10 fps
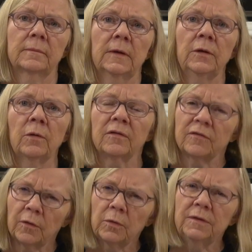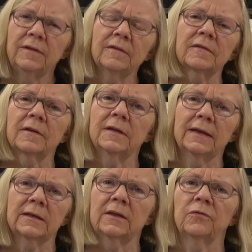You are so
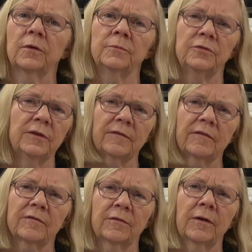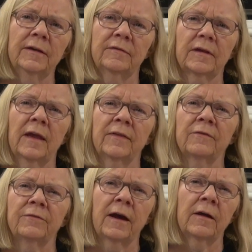disconnected from Jesus Christ and the
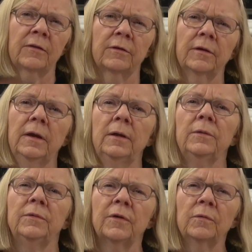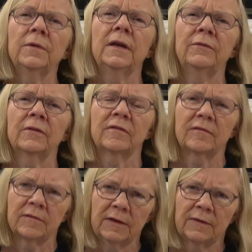Father, you don't even
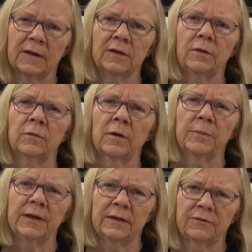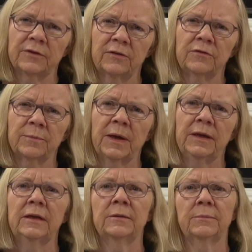see that you are being judged by
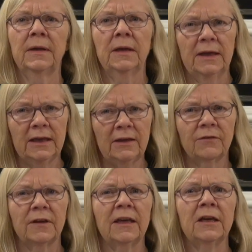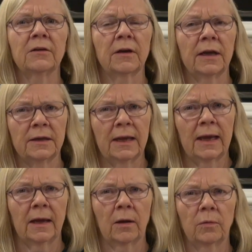him, even here and
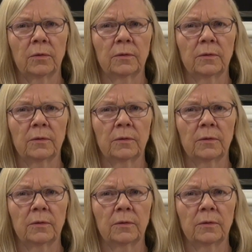now.